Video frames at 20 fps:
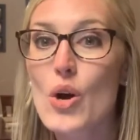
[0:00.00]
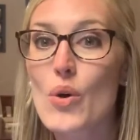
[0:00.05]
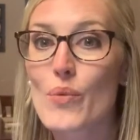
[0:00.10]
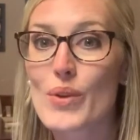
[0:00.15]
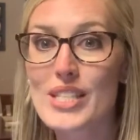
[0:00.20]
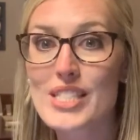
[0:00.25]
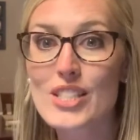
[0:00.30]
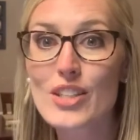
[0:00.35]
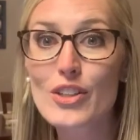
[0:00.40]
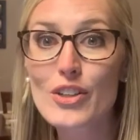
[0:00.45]
we
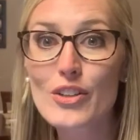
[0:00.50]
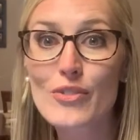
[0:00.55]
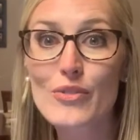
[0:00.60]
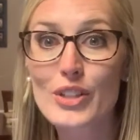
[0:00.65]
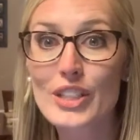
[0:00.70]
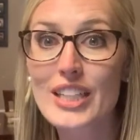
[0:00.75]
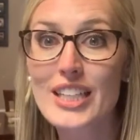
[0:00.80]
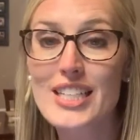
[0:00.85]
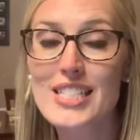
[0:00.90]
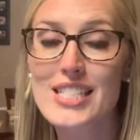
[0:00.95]
still are
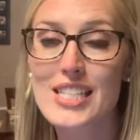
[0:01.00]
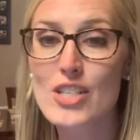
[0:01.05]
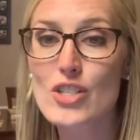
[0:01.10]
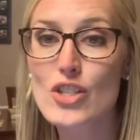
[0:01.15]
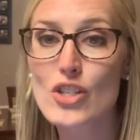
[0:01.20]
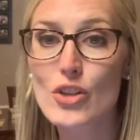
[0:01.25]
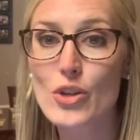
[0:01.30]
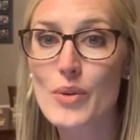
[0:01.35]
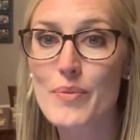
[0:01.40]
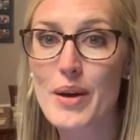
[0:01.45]
really
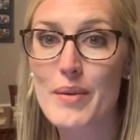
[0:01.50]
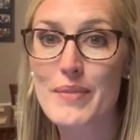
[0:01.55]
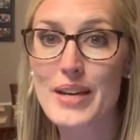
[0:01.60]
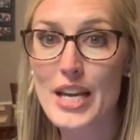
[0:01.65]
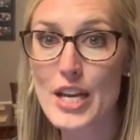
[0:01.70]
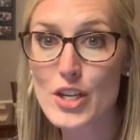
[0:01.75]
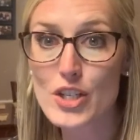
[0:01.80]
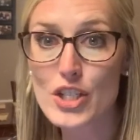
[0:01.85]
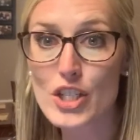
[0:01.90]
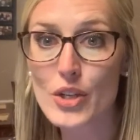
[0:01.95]
intentional about
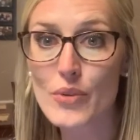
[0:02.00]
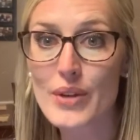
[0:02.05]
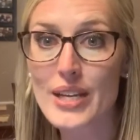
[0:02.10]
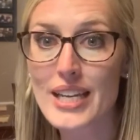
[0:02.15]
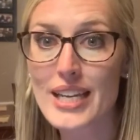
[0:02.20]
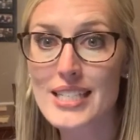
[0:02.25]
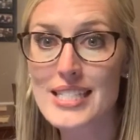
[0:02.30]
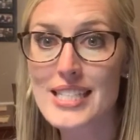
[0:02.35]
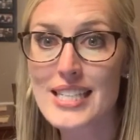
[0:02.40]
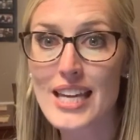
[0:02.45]
making sure we
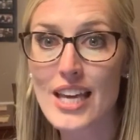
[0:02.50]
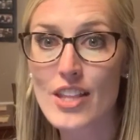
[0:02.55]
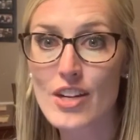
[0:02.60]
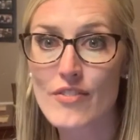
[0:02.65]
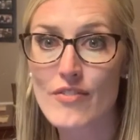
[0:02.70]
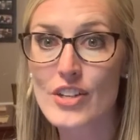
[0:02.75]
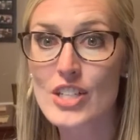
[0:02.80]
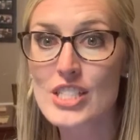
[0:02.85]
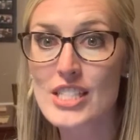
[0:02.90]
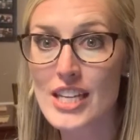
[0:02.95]
get together
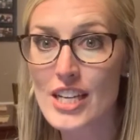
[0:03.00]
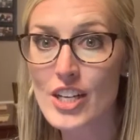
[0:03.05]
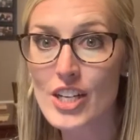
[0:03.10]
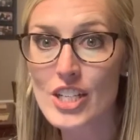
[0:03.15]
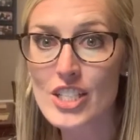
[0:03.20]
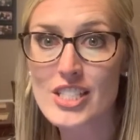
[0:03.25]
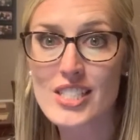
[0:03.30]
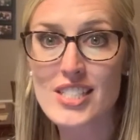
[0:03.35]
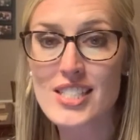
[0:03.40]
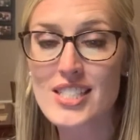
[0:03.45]
for
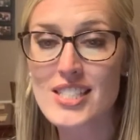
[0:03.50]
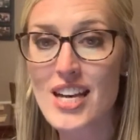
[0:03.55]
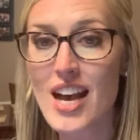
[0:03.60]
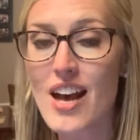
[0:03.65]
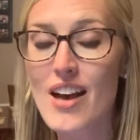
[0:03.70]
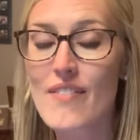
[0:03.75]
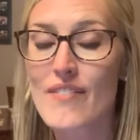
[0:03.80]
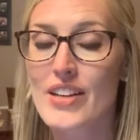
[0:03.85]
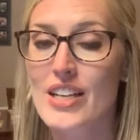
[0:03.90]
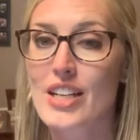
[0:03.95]
dinners and
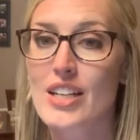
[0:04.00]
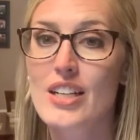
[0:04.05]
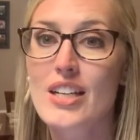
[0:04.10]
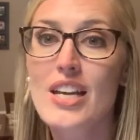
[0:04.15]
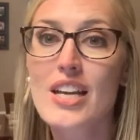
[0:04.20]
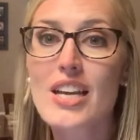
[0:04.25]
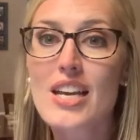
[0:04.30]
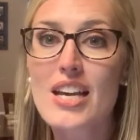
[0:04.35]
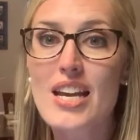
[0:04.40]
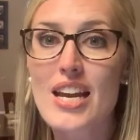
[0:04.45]
stuff,
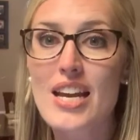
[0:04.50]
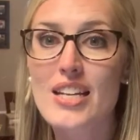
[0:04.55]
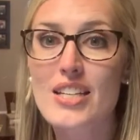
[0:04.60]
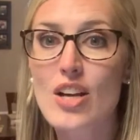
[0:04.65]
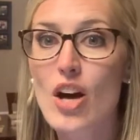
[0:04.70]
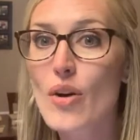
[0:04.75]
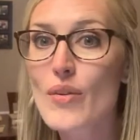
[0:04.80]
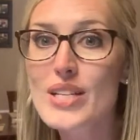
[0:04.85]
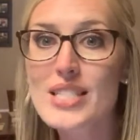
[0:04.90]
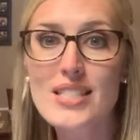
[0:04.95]
and
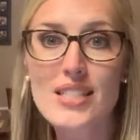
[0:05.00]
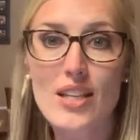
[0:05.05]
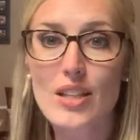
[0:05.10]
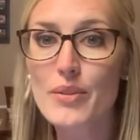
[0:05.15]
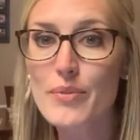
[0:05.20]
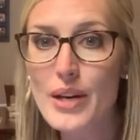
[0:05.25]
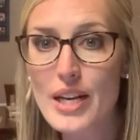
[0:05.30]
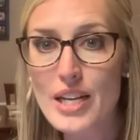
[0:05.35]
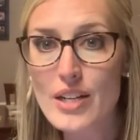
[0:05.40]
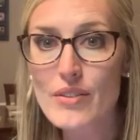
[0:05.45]
always
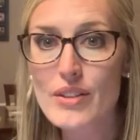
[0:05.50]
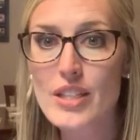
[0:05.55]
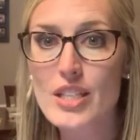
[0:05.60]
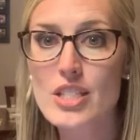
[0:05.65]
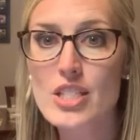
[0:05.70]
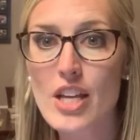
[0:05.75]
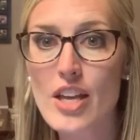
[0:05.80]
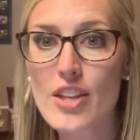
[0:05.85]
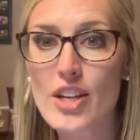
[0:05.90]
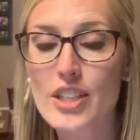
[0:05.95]
celebrating with
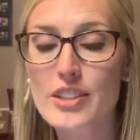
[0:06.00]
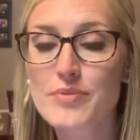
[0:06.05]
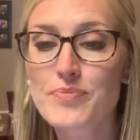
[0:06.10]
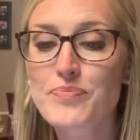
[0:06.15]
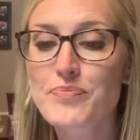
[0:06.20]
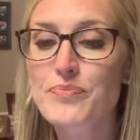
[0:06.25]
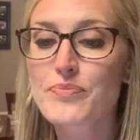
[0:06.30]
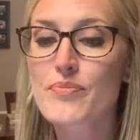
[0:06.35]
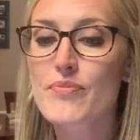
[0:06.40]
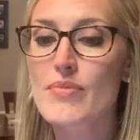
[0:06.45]
each other.
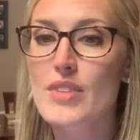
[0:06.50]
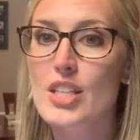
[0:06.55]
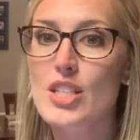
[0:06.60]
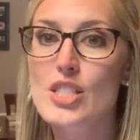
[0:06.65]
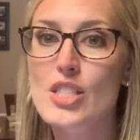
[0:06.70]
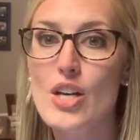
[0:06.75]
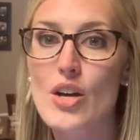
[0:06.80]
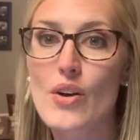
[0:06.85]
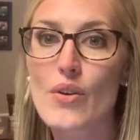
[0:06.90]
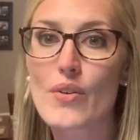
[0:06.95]

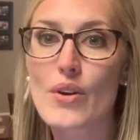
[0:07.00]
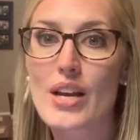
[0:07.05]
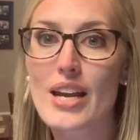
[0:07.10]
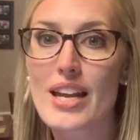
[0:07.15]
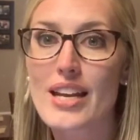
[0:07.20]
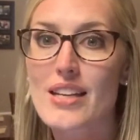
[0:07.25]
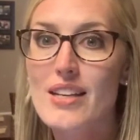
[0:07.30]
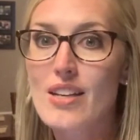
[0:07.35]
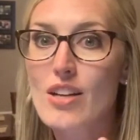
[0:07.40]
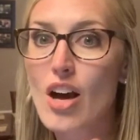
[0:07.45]
So,
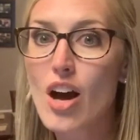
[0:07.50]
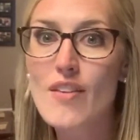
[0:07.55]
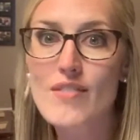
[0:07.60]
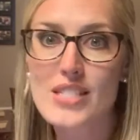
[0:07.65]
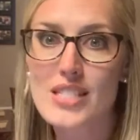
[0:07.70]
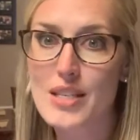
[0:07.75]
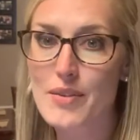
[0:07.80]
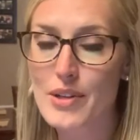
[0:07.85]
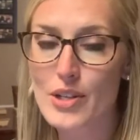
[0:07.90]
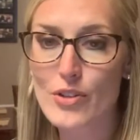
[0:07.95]
and
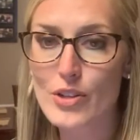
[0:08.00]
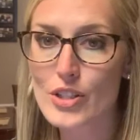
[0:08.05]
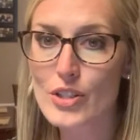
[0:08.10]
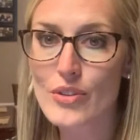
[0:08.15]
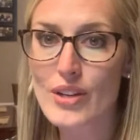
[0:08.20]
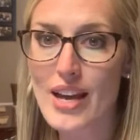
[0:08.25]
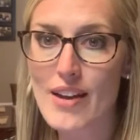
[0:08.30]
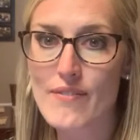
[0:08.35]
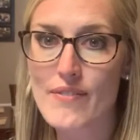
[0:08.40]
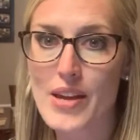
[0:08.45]
obviously my North
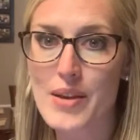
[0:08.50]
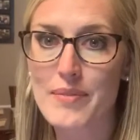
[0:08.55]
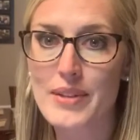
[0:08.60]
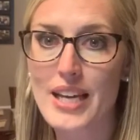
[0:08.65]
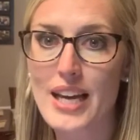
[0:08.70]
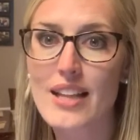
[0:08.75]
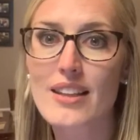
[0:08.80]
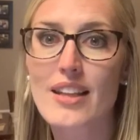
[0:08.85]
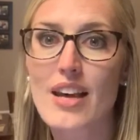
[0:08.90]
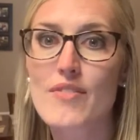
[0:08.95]
Gwinnett family
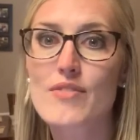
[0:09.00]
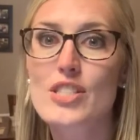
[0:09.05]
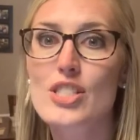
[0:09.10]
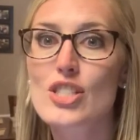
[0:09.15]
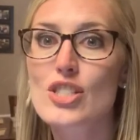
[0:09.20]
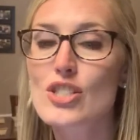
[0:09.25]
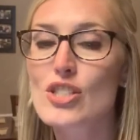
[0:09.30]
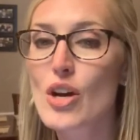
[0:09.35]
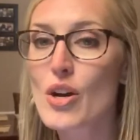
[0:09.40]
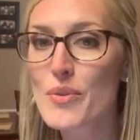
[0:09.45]
I love
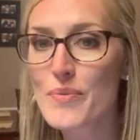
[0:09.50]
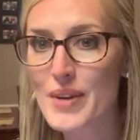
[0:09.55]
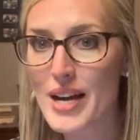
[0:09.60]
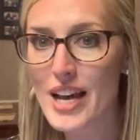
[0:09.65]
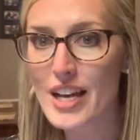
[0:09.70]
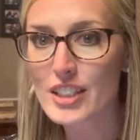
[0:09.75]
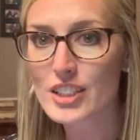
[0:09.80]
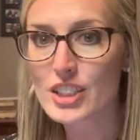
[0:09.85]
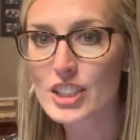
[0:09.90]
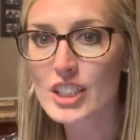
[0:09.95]
so
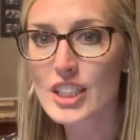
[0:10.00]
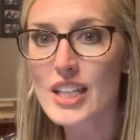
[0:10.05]
much.